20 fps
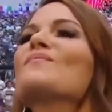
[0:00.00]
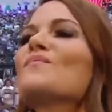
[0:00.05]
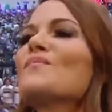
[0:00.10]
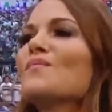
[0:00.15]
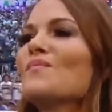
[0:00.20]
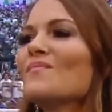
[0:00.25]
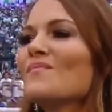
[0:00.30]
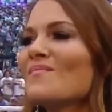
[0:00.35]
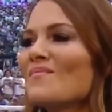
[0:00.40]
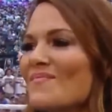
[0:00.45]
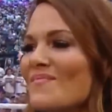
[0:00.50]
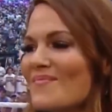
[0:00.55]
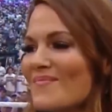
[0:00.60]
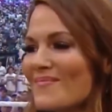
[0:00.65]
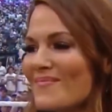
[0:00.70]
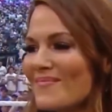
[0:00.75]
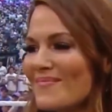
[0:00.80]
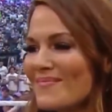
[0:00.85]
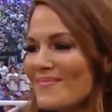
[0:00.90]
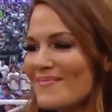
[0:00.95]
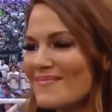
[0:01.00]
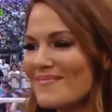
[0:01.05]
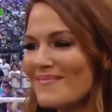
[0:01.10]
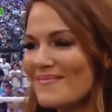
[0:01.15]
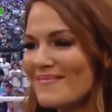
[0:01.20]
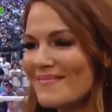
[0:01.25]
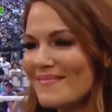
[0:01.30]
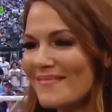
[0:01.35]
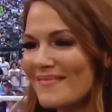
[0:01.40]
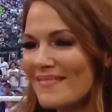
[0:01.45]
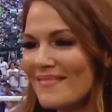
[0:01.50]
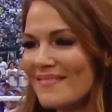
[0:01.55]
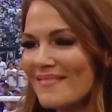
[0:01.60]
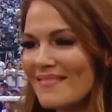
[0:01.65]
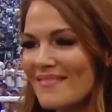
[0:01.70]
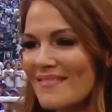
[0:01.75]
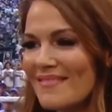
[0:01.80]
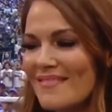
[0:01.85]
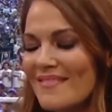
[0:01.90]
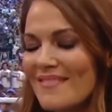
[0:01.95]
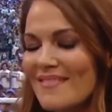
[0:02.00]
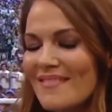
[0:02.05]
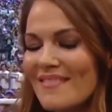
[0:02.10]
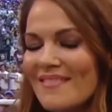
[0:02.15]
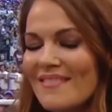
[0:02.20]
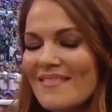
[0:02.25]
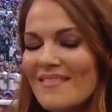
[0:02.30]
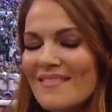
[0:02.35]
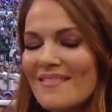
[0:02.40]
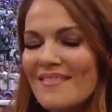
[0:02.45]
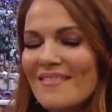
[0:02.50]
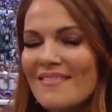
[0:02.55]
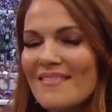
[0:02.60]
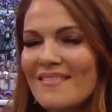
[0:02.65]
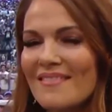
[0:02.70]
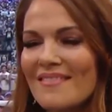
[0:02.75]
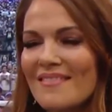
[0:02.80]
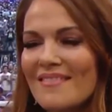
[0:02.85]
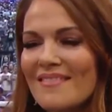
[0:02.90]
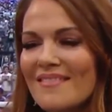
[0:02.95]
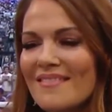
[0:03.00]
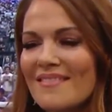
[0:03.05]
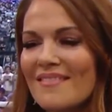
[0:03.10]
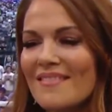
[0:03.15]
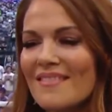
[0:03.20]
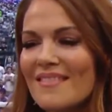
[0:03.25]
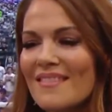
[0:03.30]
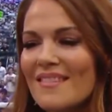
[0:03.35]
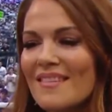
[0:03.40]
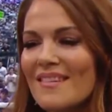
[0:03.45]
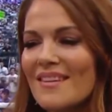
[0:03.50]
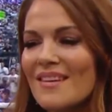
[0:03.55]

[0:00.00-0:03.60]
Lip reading: No one is speaking in this clip.